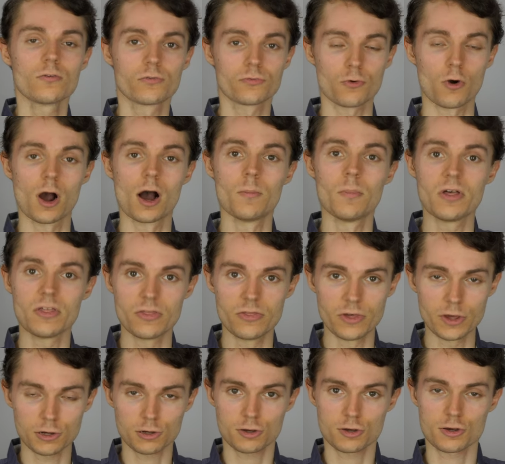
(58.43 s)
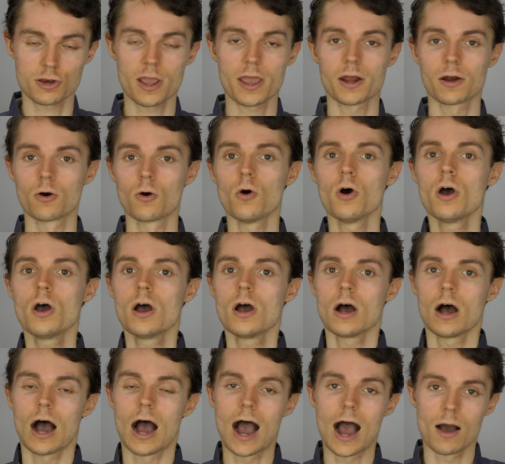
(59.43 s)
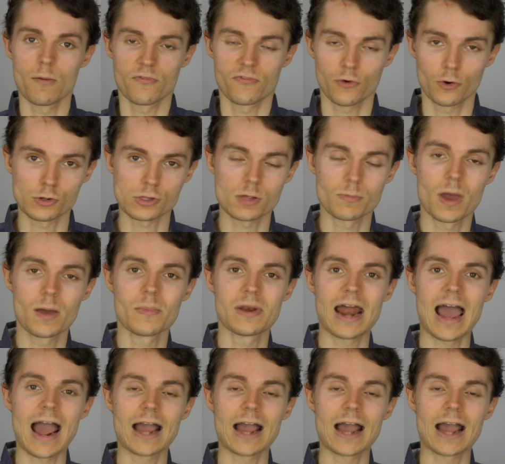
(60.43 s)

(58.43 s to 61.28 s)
from this channel, uh, First Amendment